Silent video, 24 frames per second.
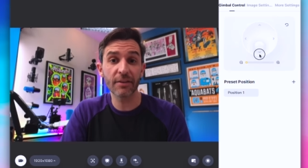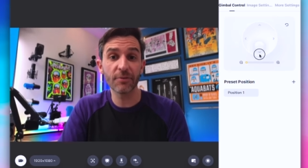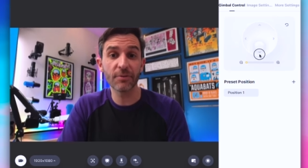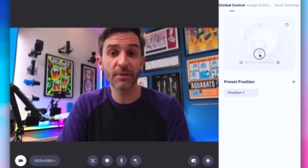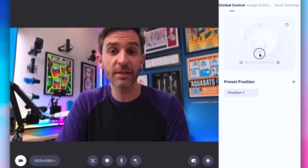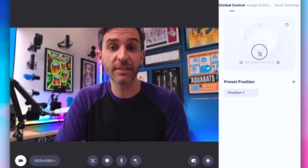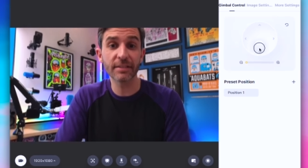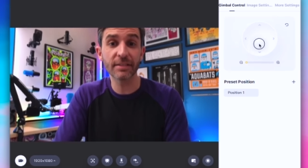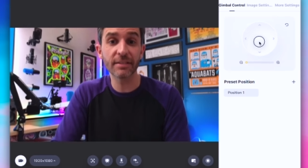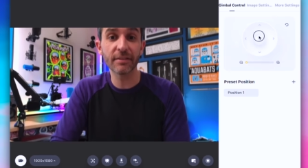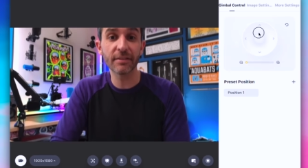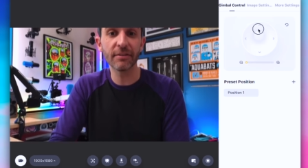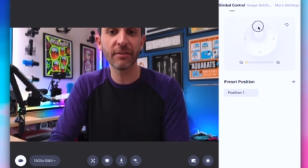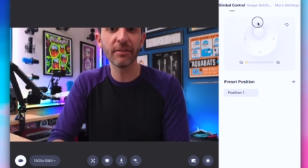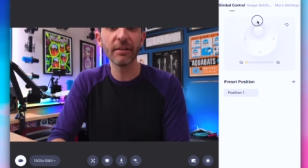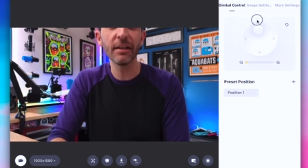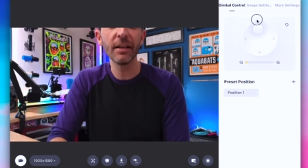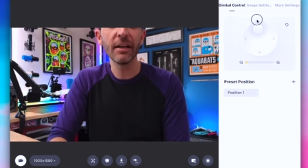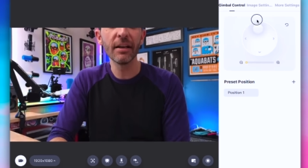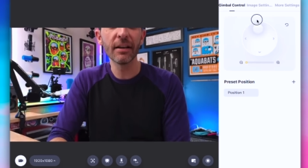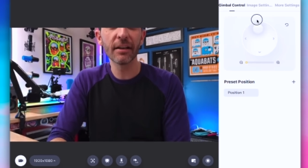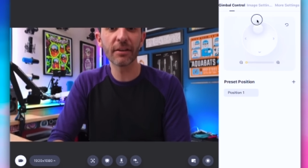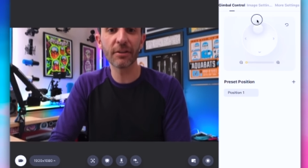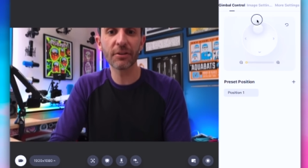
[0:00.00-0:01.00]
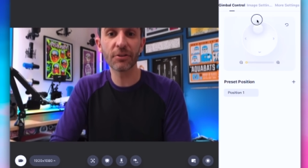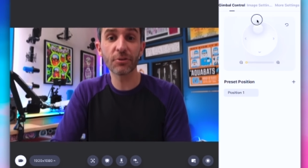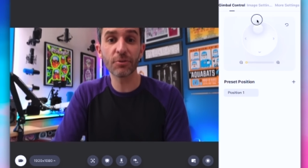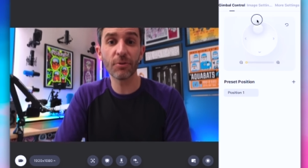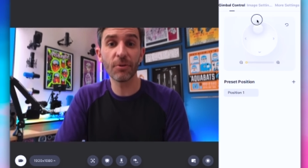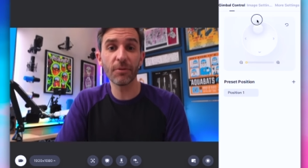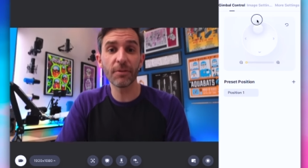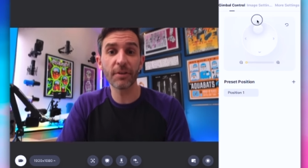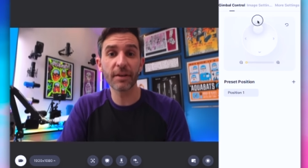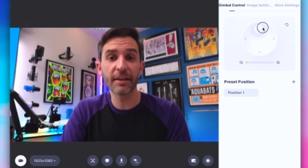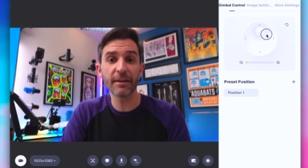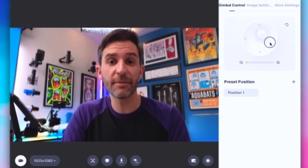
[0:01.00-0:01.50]
you can still
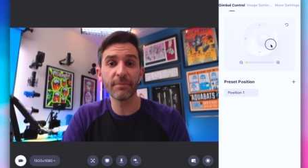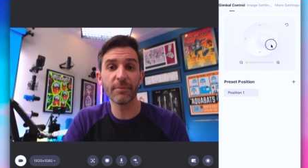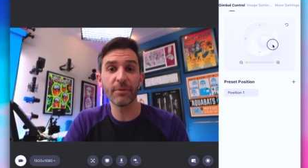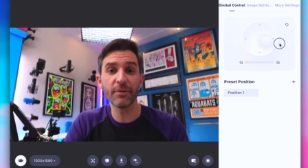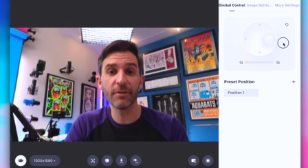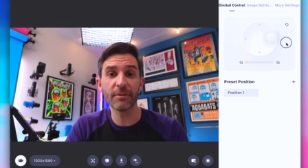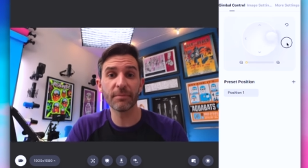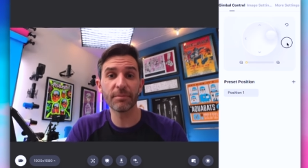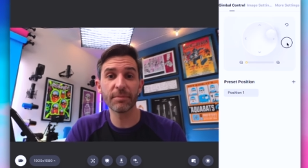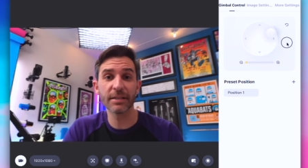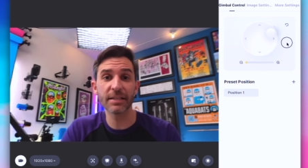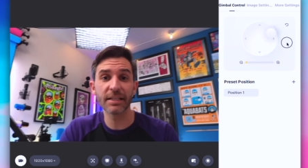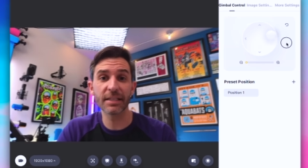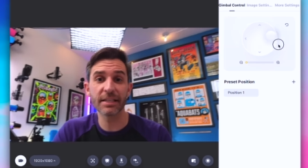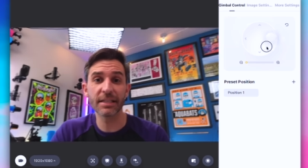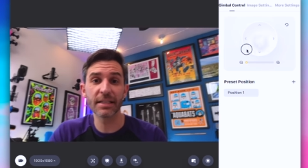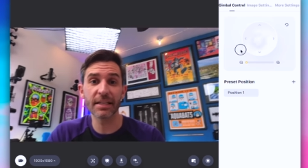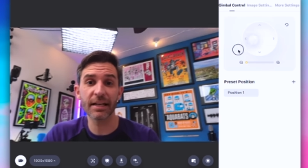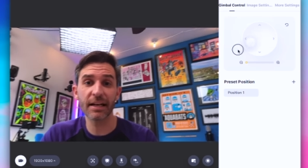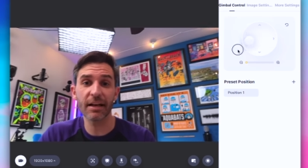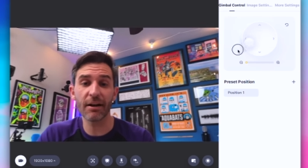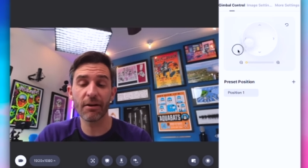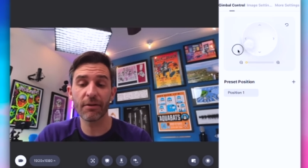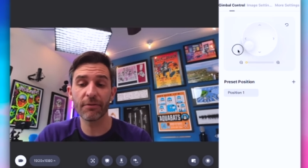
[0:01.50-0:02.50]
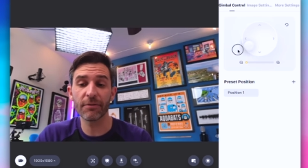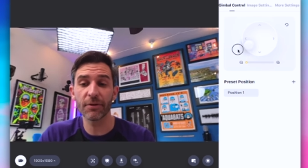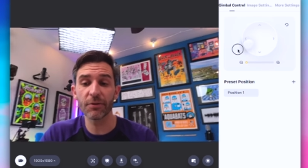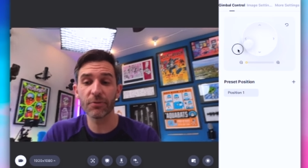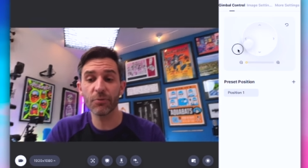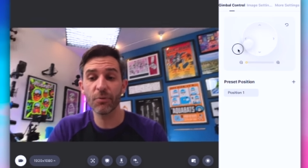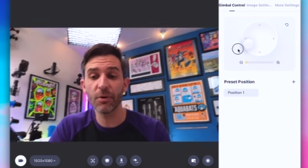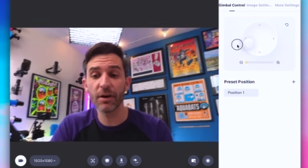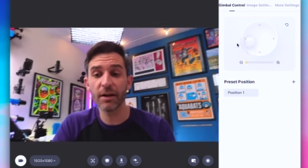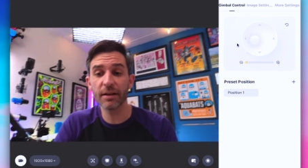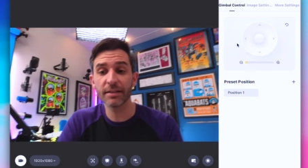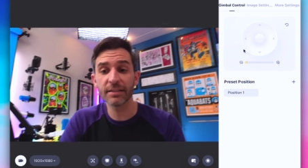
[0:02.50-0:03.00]
control the gimbal and position it however you
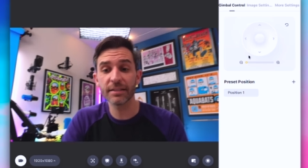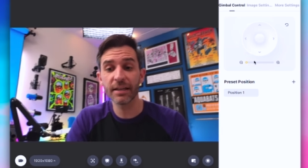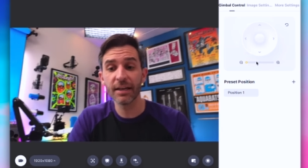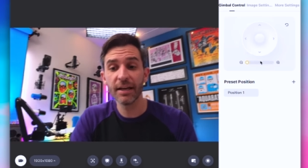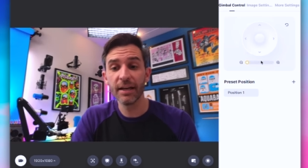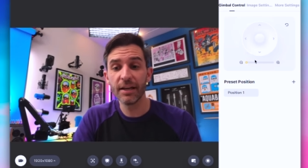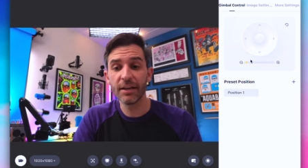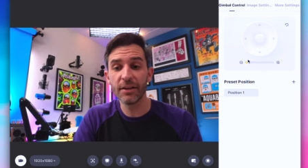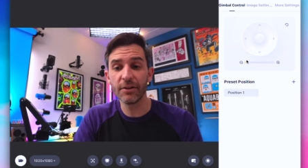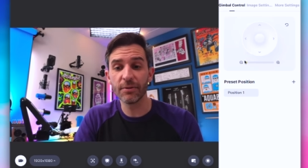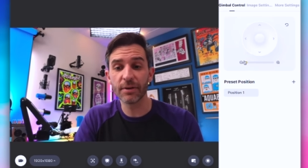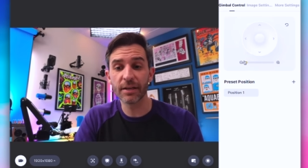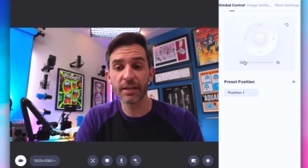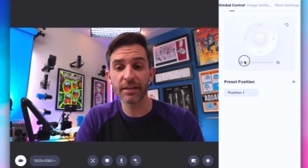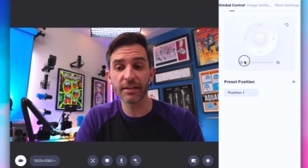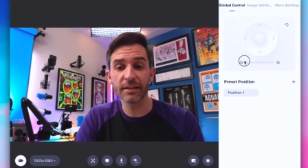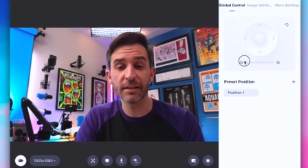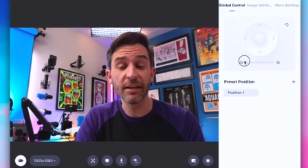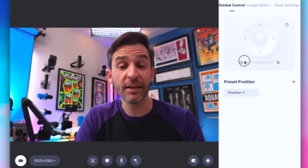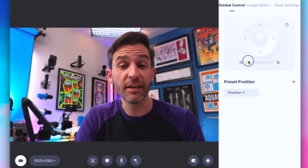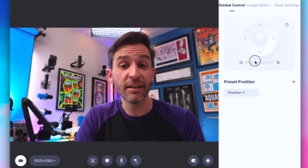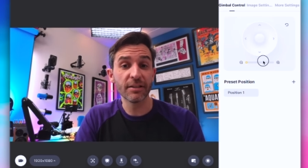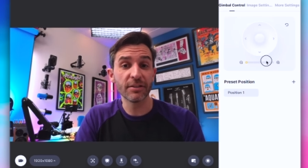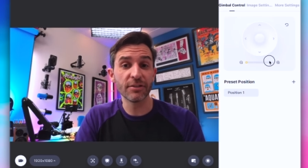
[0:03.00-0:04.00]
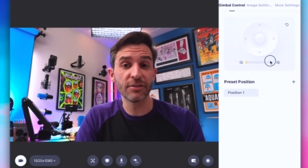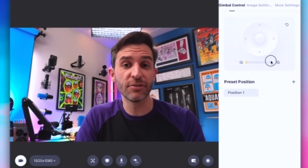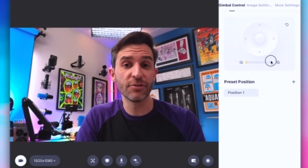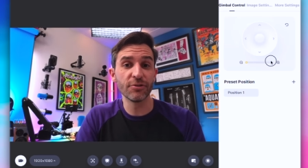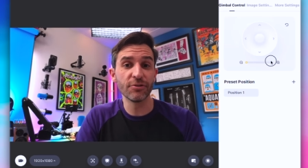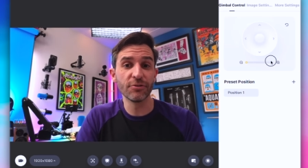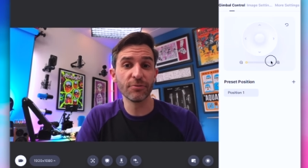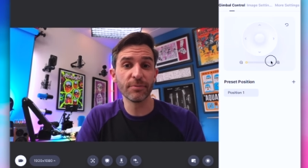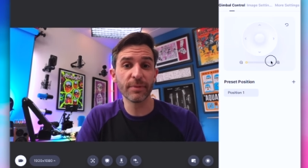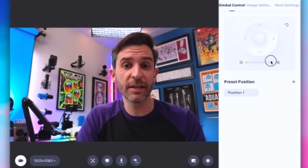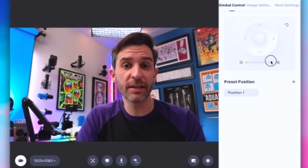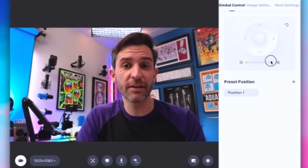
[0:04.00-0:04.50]
want. You can
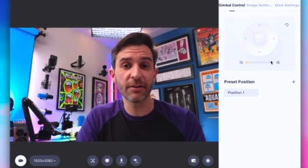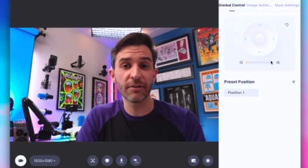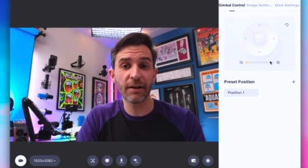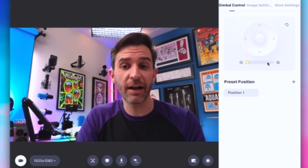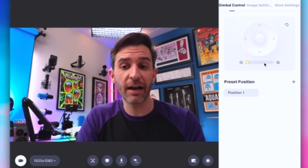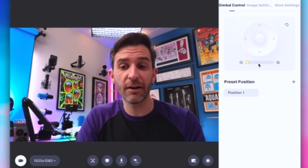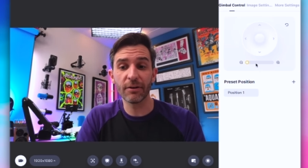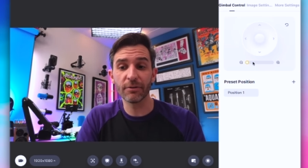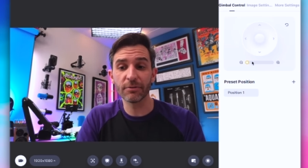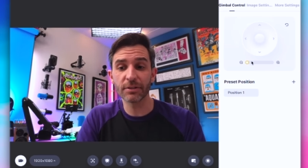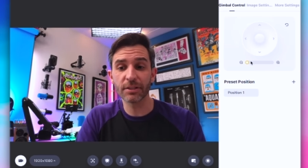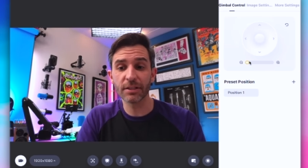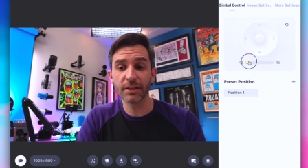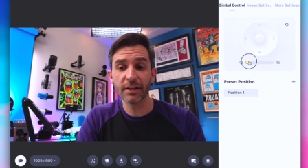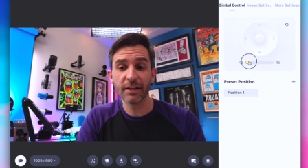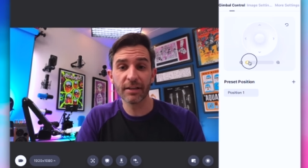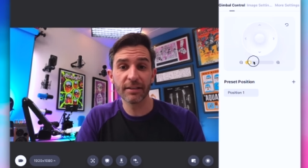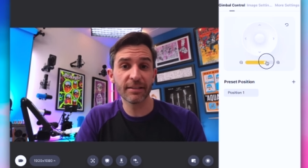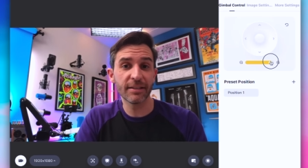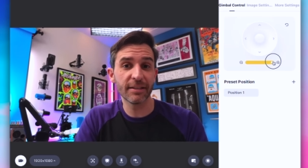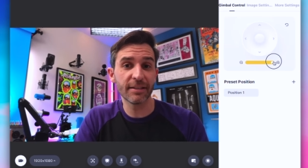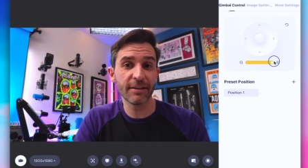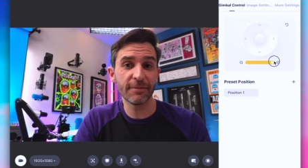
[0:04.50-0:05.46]
zoom in or out to